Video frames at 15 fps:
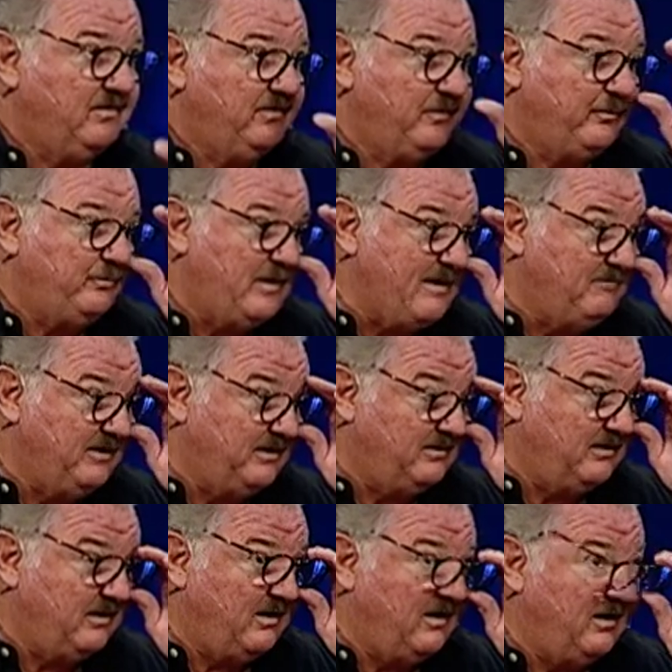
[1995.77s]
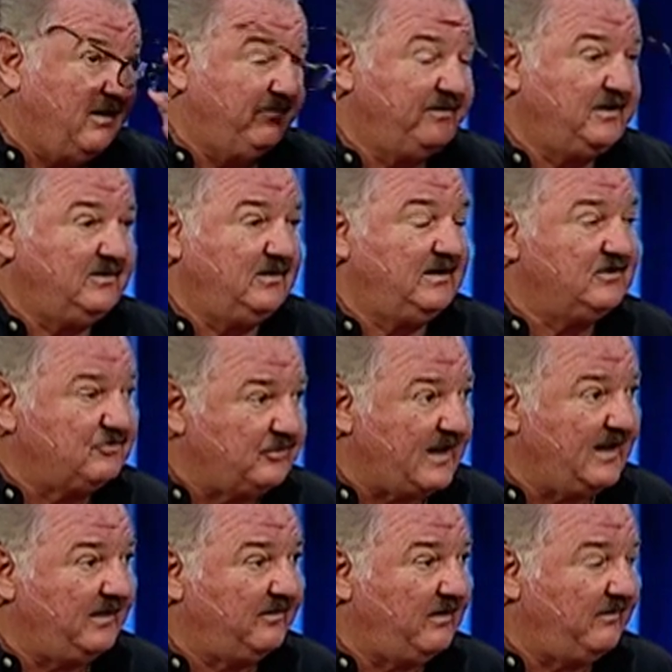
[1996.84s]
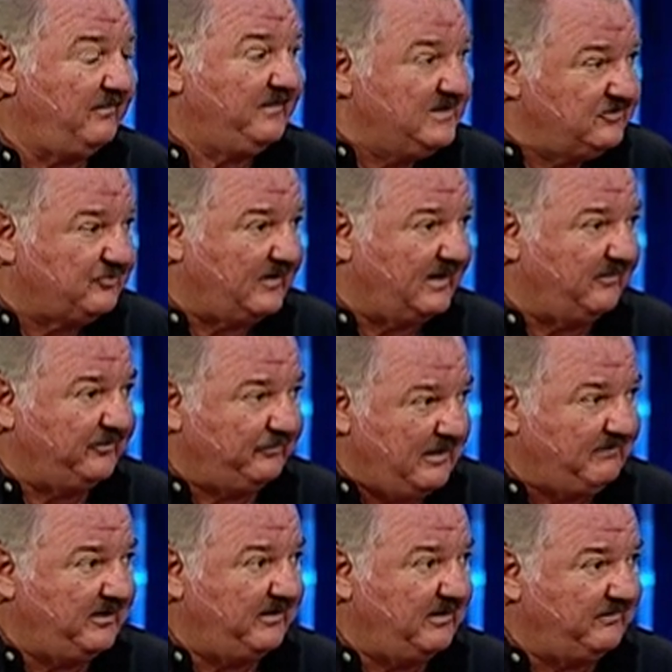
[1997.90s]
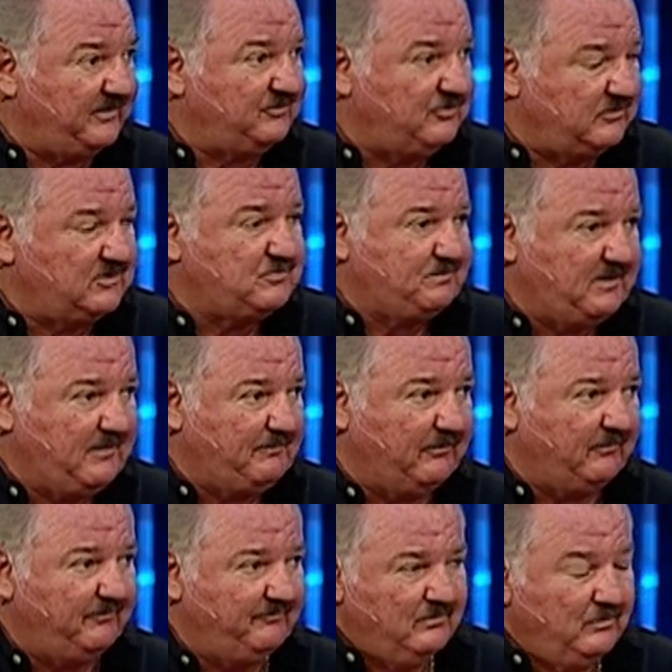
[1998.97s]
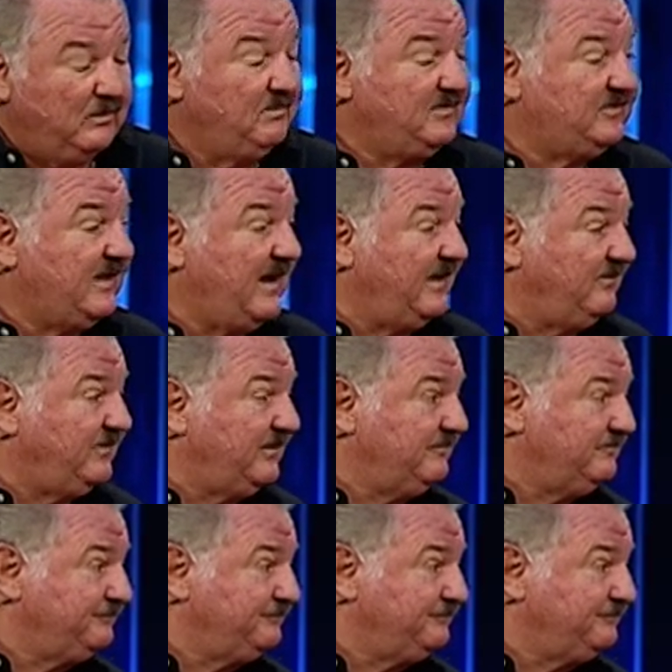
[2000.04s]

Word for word: the remnant of the Israel of Israel, the remnant of the Jewish people, will be saved.